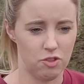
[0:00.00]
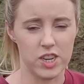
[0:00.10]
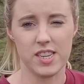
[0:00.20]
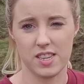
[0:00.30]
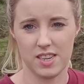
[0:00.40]

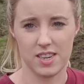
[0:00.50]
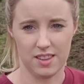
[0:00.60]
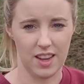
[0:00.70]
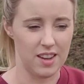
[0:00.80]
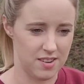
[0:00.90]

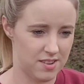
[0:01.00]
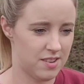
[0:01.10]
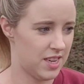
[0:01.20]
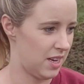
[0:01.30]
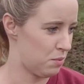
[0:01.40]
reseeding that
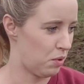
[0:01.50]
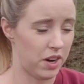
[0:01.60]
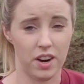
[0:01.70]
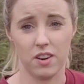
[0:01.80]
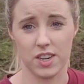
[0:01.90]
takes
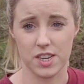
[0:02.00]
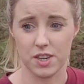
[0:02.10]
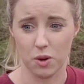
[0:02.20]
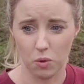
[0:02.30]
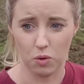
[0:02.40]

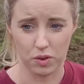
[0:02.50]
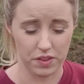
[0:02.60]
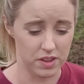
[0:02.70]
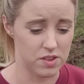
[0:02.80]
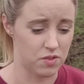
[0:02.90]
priority
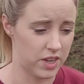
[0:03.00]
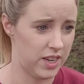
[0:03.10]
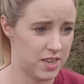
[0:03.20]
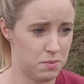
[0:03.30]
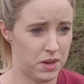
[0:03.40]
over this
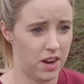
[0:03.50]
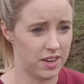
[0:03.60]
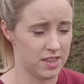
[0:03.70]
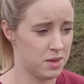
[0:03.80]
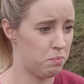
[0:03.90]
really, to be
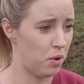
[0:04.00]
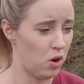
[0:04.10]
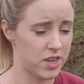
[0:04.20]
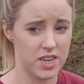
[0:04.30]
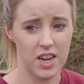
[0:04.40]
honest.
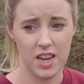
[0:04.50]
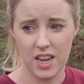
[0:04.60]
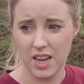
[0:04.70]
But